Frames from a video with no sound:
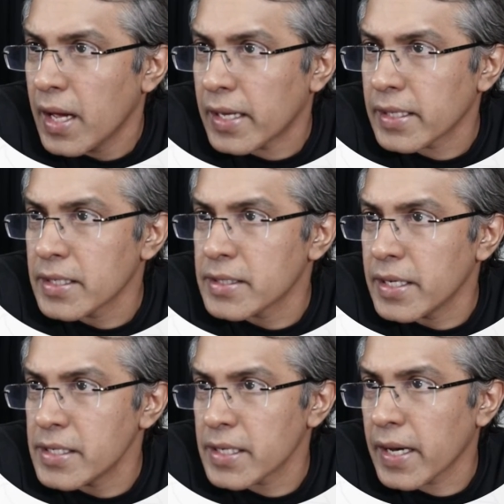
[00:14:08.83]
I think his
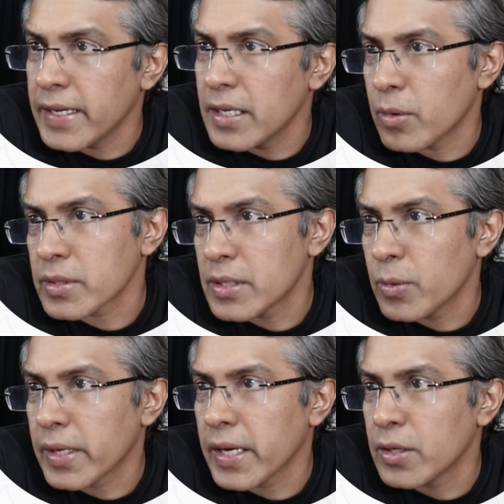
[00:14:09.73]
initial idea was he
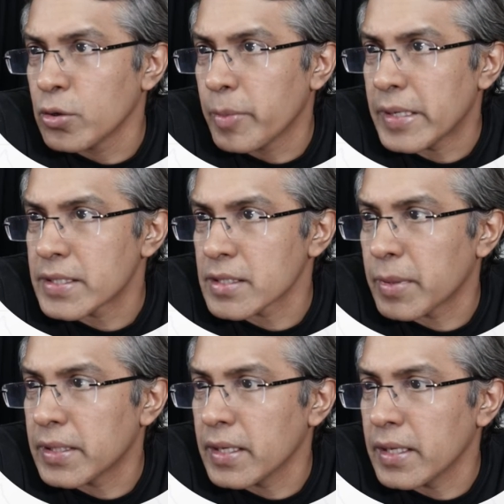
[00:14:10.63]
would get two pieces,
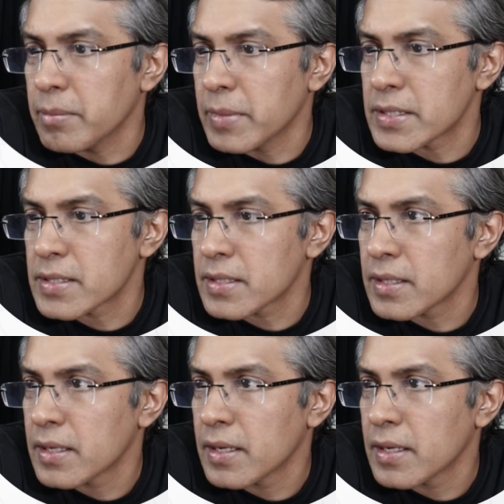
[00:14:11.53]
but then he missed